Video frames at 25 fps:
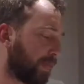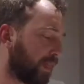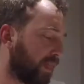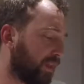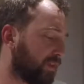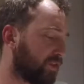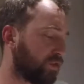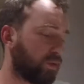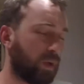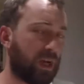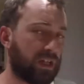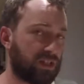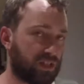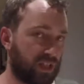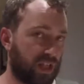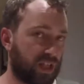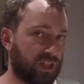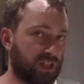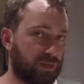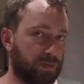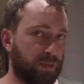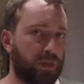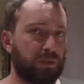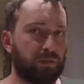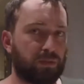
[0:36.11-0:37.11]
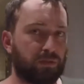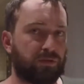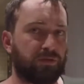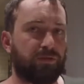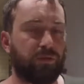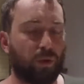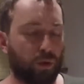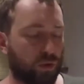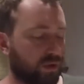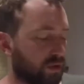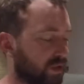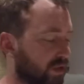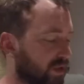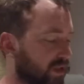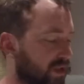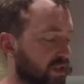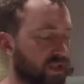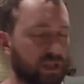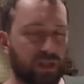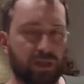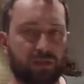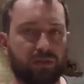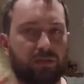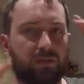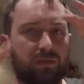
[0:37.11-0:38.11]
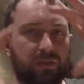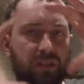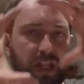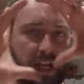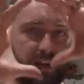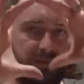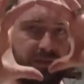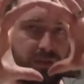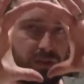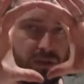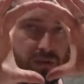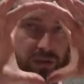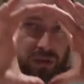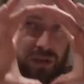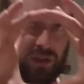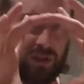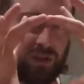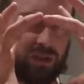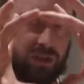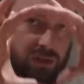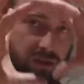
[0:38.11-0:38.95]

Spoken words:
So, as I explained before, these levels